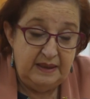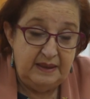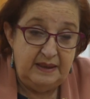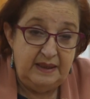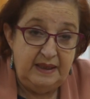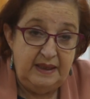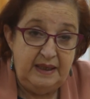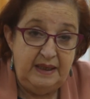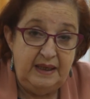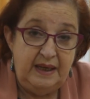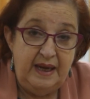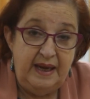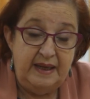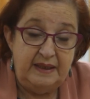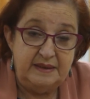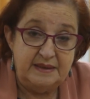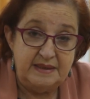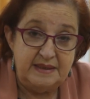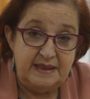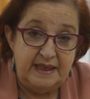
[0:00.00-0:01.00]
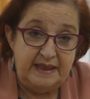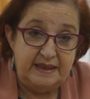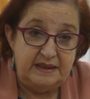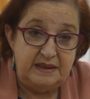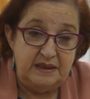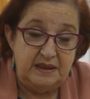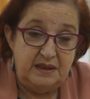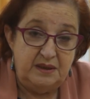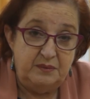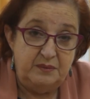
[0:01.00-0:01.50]
The health
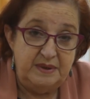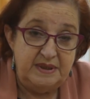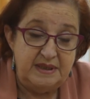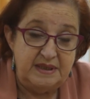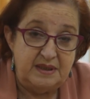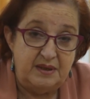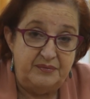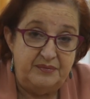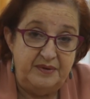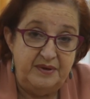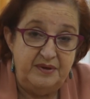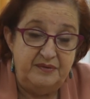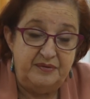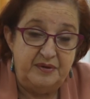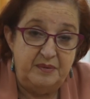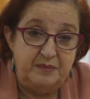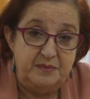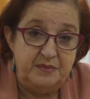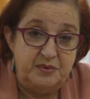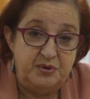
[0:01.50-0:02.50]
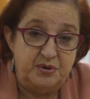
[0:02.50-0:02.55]
sector was suffering from